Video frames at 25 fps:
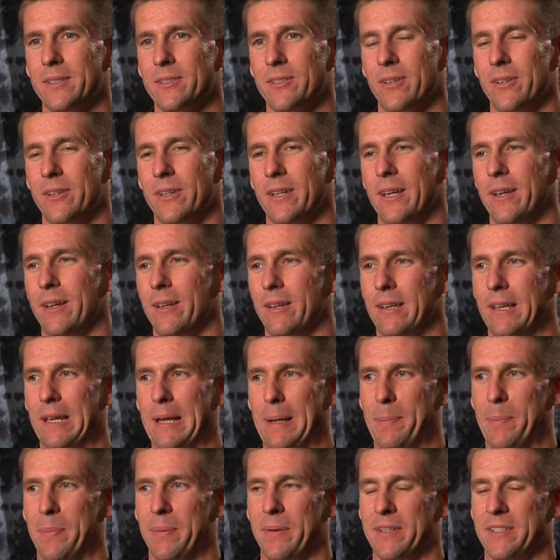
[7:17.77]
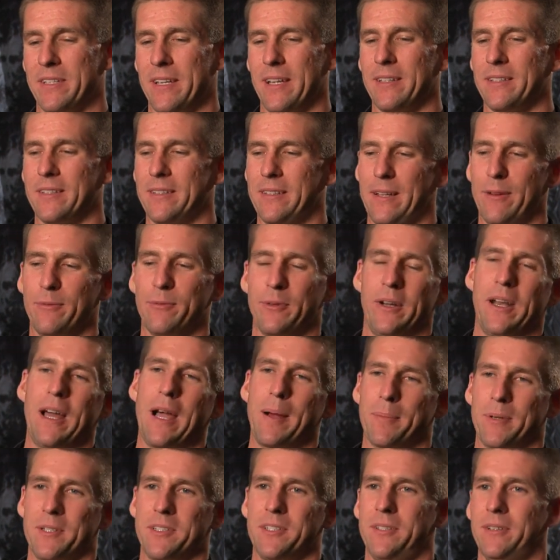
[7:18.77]
So it, it presents different
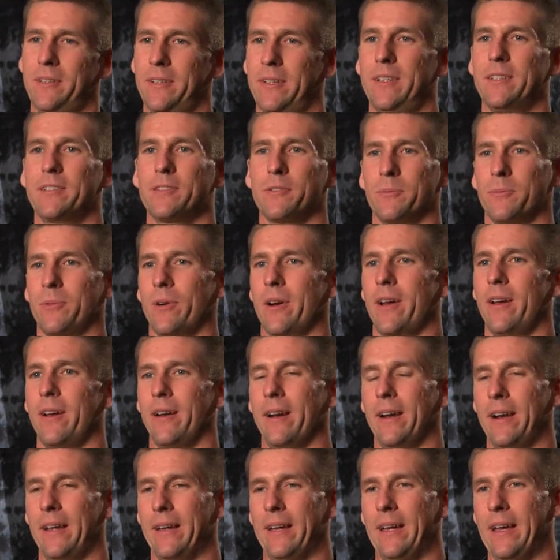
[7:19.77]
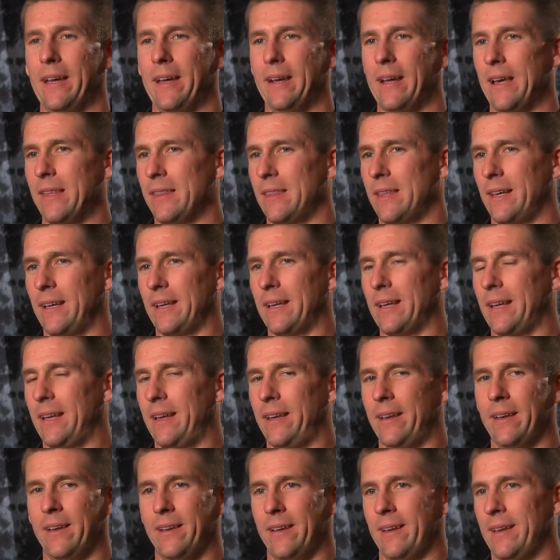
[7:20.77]
opportunities from where you're going to get, I think,
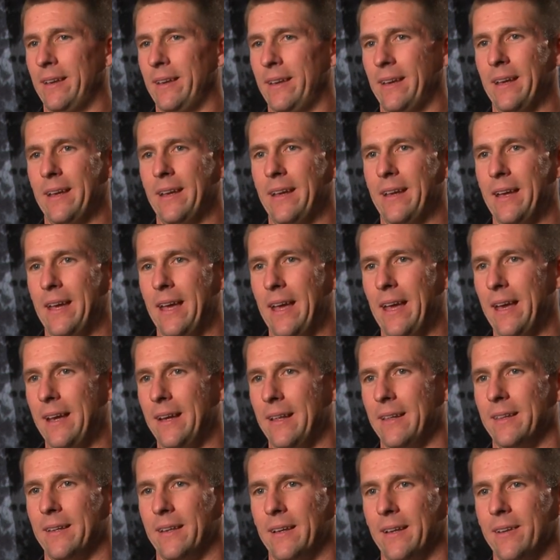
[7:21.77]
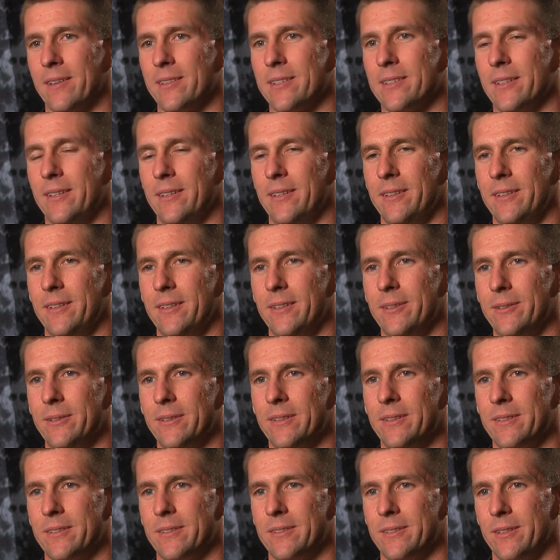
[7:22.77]
in anything else that you do.
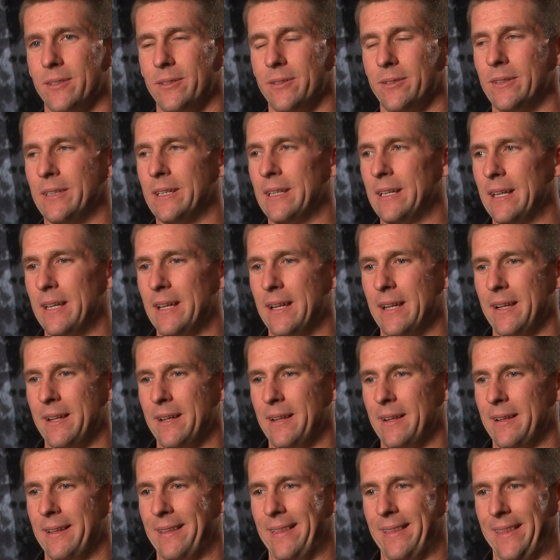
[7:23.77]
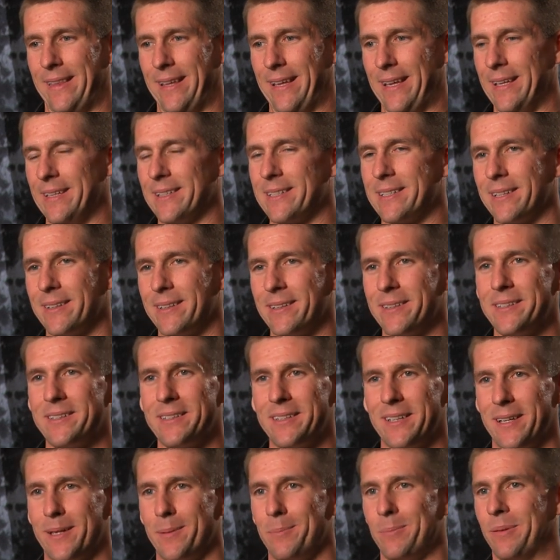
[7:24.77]
So the
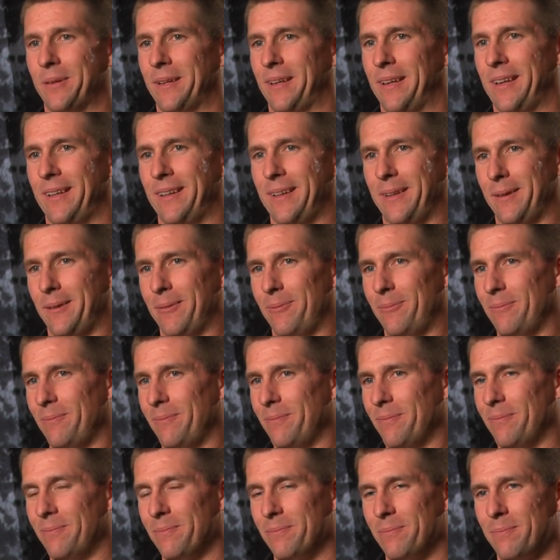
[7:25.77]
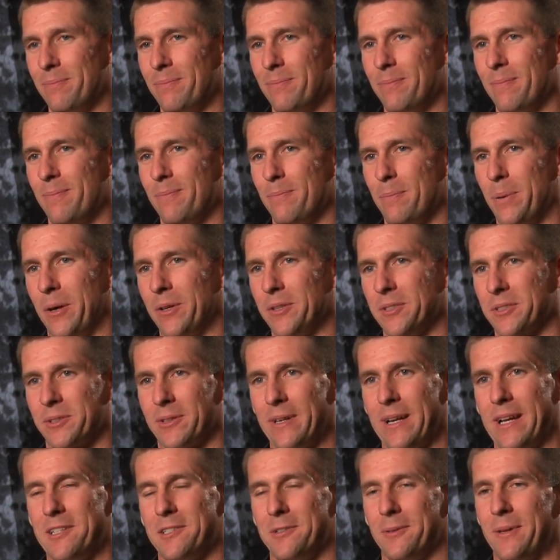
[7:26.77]
internship and the
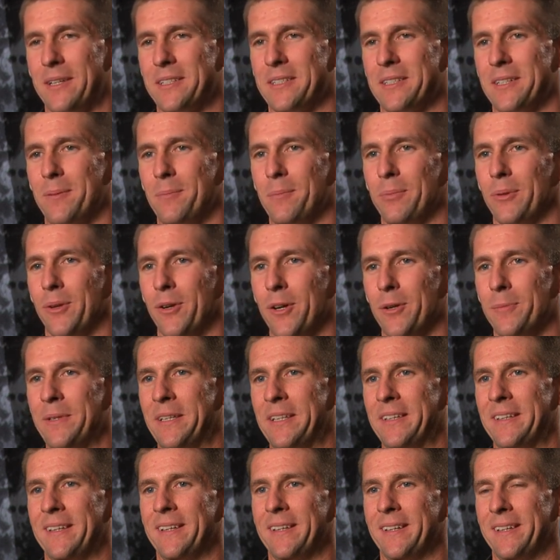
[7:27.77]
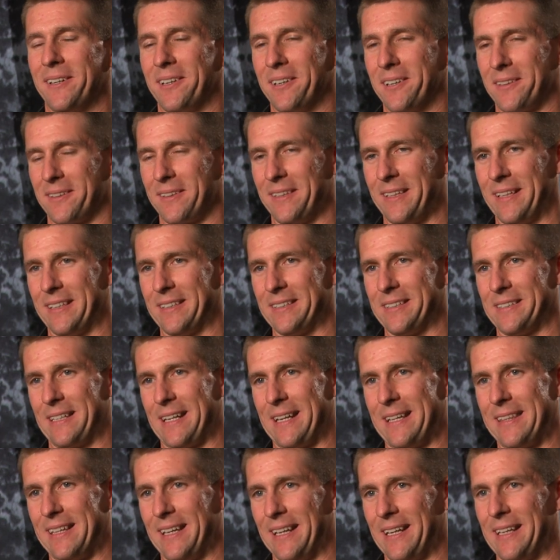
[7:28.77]
post-graduation employment are things that
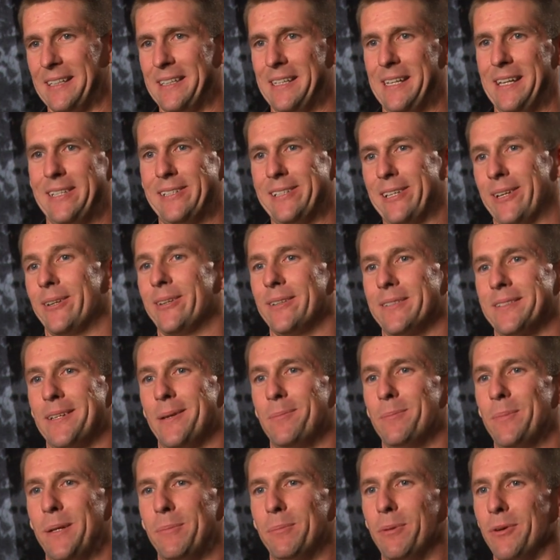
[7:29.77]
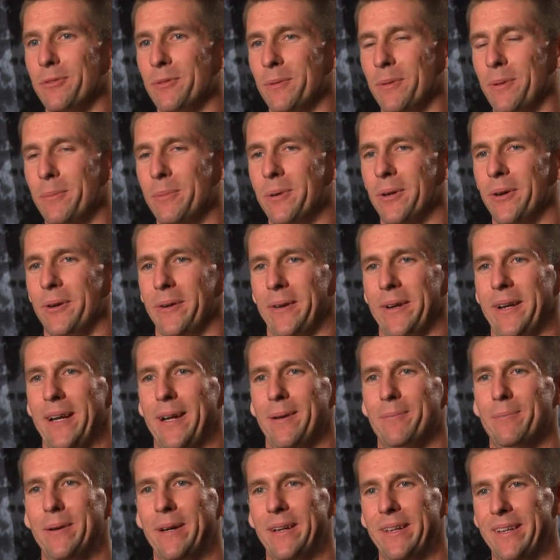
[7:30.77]
I think deter some people from the
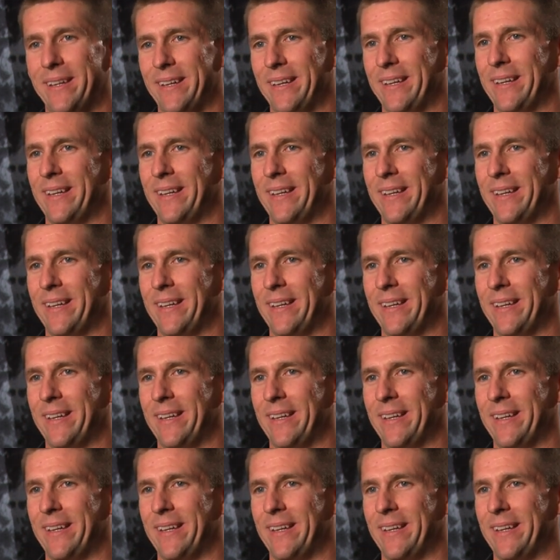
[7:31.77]
program, but